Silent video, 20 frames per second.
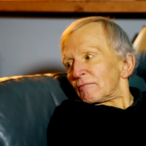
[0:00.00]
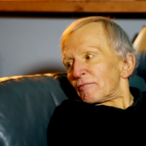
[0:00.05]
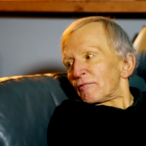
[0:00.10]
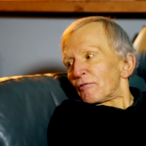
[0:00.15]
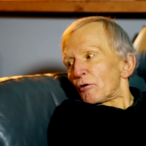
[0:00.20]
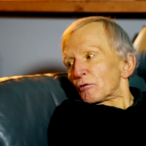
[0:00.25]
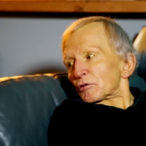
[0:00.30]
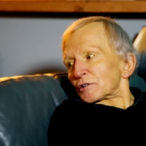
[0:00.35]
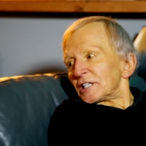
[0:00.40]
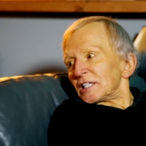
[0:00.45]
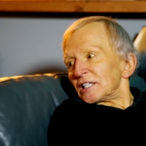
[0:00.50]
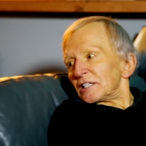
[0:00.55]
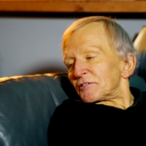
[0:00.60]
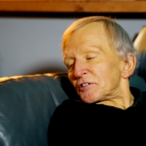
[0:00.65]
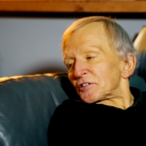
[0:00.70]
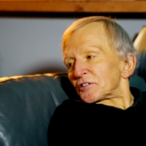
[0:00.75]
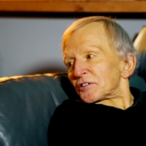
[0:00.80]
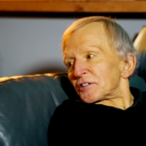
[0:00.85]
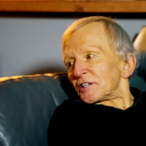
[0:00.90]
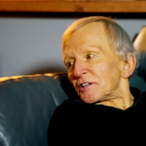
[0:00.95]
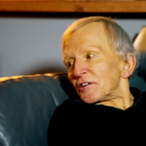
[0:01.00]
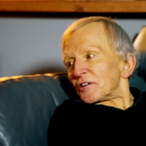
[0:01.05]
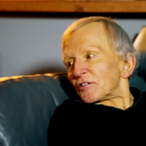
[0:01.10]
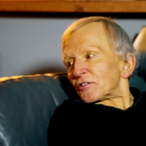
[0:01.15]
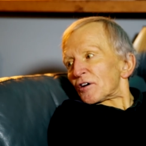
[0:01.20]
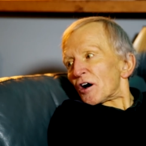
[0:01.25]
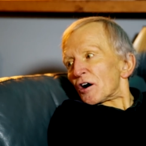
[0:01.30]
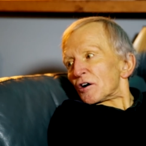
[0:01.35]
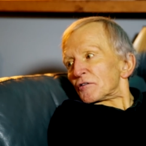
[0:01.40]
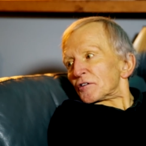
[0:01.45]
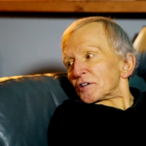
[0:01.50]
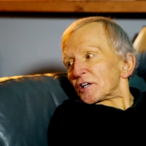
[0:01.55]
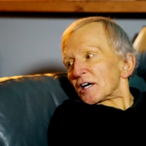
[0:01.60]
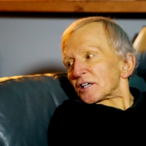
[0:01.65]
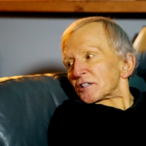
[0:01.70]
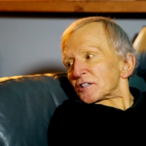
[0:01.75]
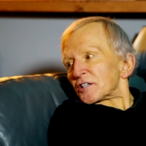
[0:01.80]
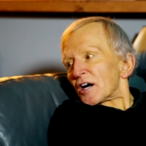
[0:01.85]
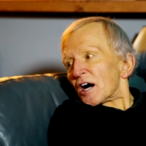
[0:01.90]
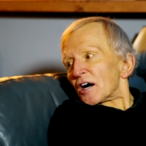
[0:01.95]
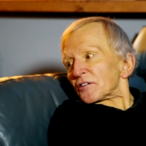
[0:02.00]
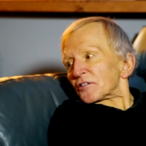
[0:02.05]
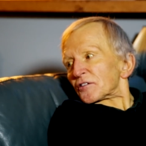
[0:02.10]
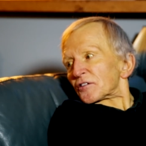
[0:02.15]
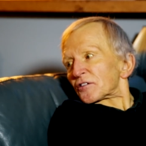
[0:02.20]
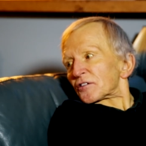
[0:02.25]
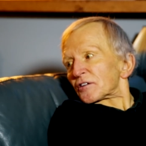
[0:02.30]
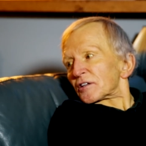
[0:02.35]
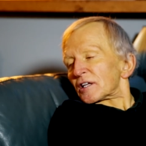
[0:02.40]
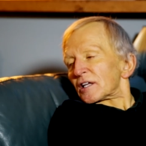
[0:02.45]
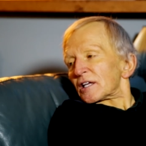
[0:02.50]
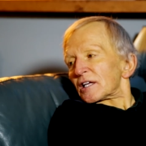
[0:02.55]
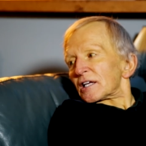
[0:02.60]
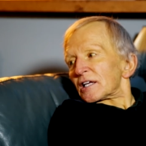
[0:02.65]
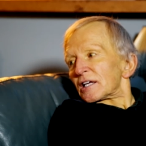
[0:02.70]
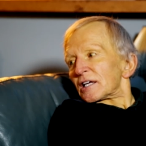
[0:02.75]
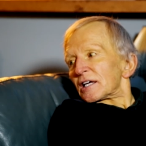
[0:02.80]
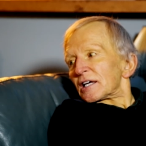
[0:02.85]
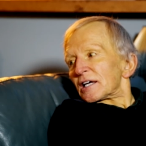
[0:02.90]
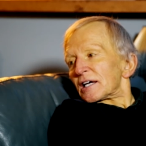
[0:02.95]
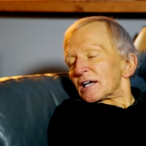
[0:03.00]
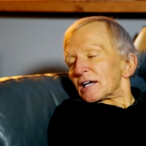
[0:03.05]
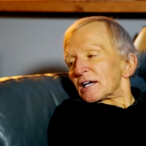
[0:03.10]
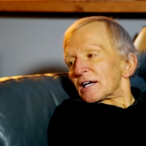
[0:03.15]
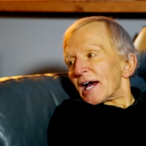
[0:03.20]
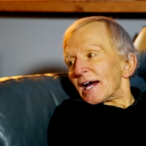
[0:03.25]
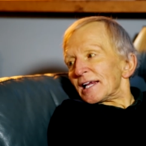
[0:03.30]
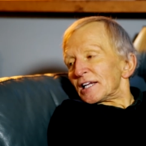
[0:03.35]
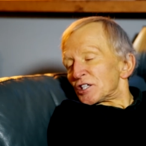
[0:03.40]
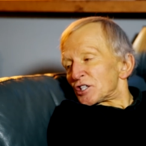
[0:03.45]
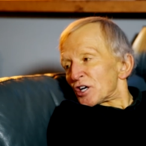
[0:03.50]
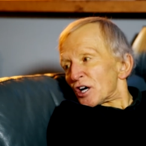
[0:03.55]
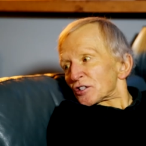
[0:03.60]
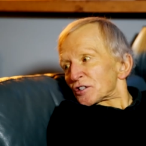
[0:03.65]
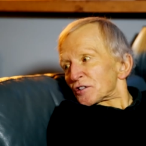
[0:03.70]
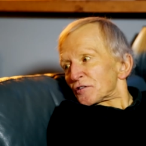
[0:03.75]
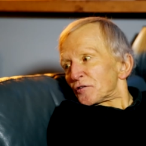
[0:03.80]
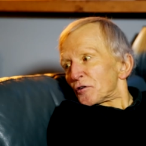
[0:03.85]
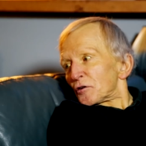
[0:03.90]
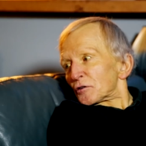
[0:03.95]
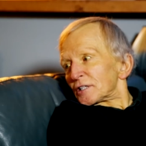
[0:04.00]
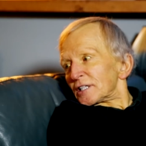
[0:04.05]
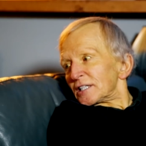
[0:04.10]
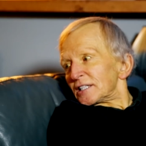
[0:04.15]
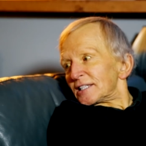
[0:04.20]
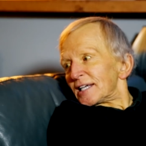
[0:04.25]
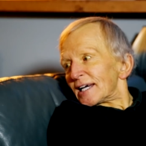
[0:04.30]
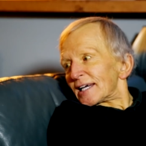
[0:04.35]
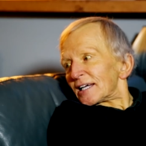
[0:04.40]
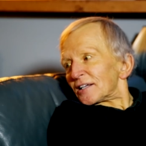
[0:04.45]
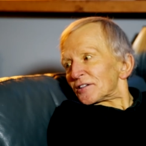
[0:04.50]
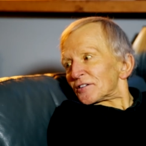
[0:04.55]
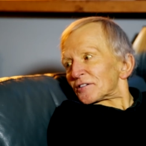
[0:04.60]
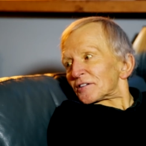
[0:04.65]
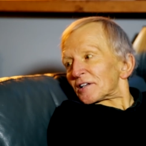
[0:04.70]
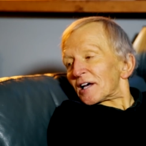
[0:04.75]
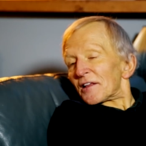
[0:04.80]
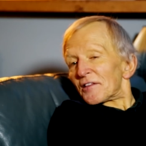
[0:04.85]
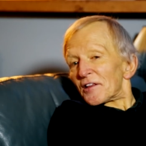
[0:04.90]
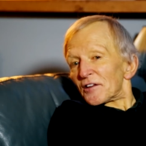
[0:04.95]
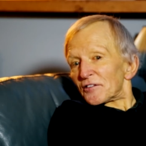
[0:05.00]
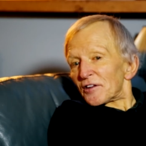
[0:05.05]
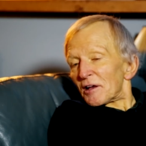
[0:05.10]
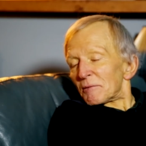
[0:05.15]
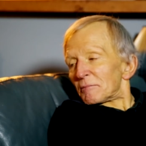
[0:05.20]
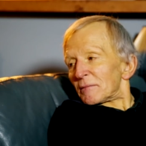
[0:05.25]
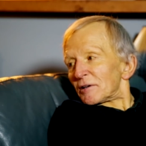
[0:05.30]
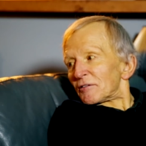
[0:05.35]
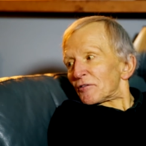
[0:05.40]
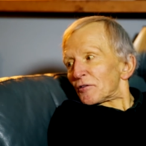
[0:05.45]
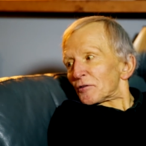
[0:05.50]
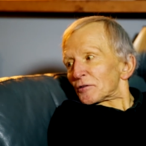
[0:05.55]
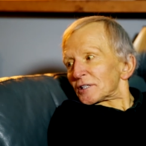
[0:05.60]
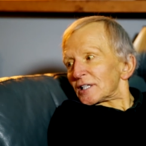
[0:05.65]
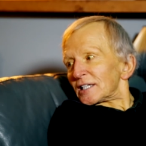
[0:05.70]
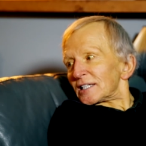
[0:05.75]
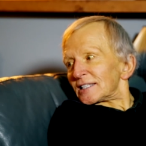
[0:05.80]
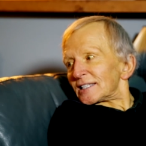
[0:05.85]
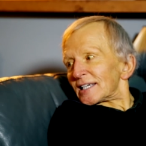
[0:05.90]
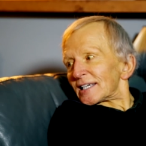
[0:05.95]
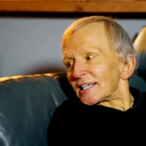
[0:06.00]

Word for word: 14 of us did this overnight dance. Any chance of 14 tickets? And they sent me 14